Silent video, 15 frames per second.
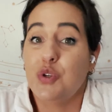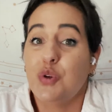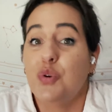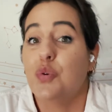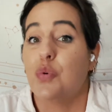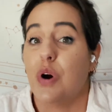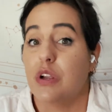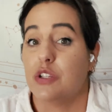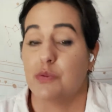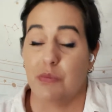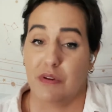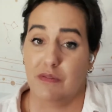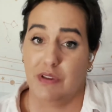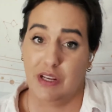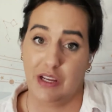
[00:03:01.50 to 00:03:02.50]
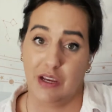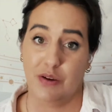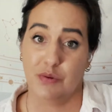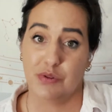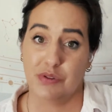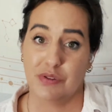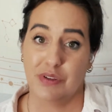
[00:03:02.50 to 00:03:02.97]
you to watch my
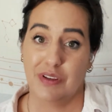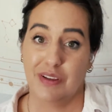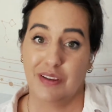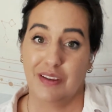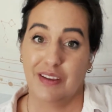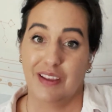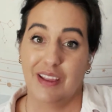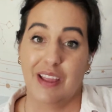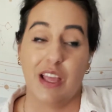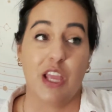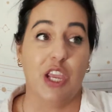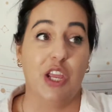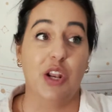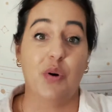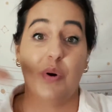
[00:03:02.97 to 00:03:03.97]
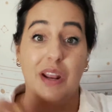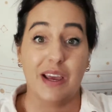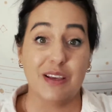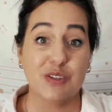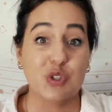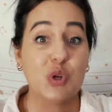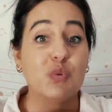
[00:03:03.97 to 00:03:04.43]
videos. You know what
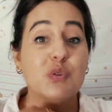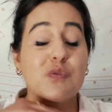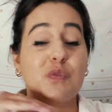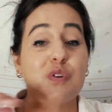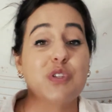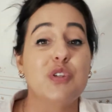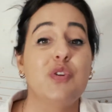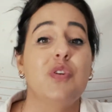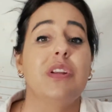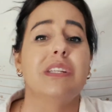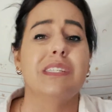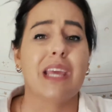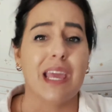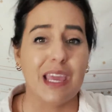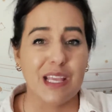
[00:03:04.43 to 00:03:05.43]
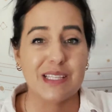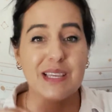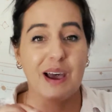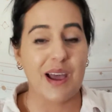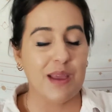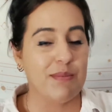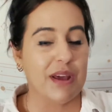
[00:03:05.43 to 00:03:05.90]
else? No one's forcing you to take
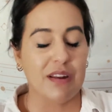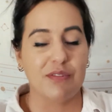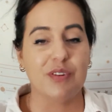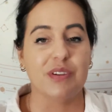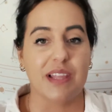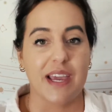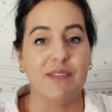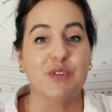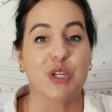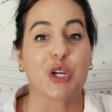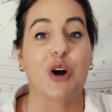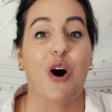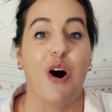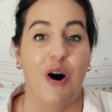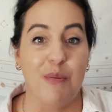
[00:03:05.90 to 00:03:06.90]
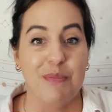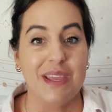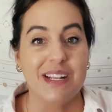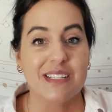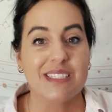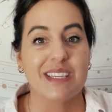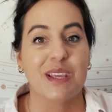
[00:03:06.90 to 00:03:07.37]
time out of your life to
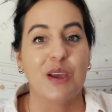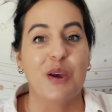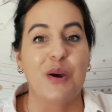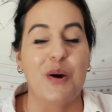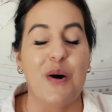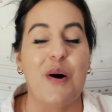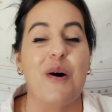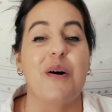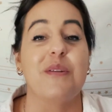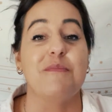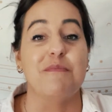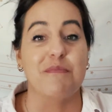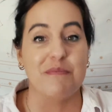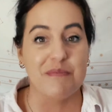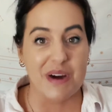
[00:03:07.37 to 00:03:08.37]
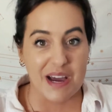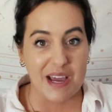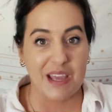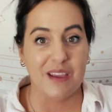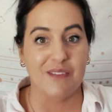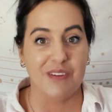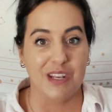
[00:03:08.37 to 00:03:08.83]
comment on
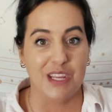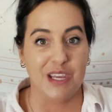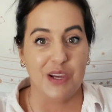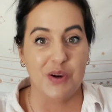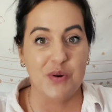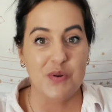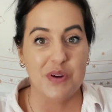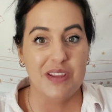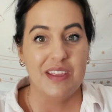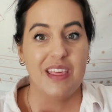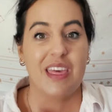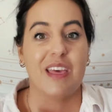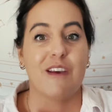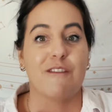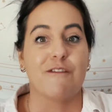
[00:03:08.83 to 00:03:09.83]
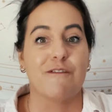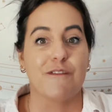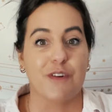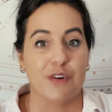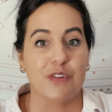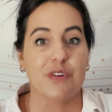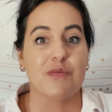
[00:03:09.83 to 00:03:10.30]
my video,
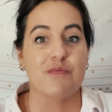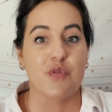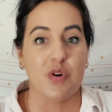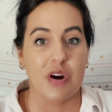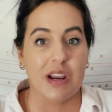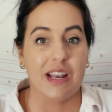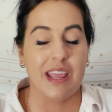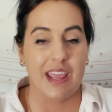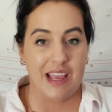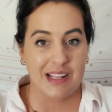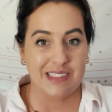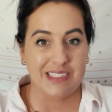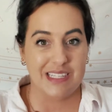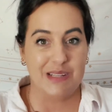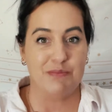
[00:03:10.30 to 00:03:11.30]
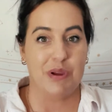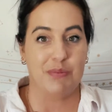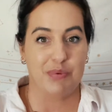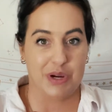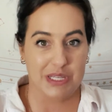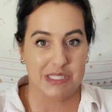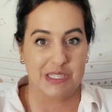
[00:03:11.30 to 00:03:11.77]
furthermore enhancing my
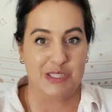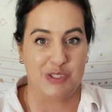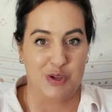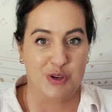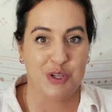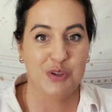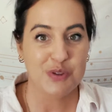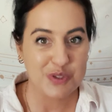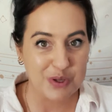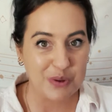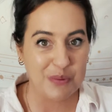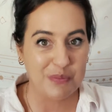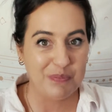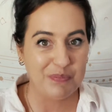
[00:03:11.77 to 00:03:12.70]
presence on YouTube.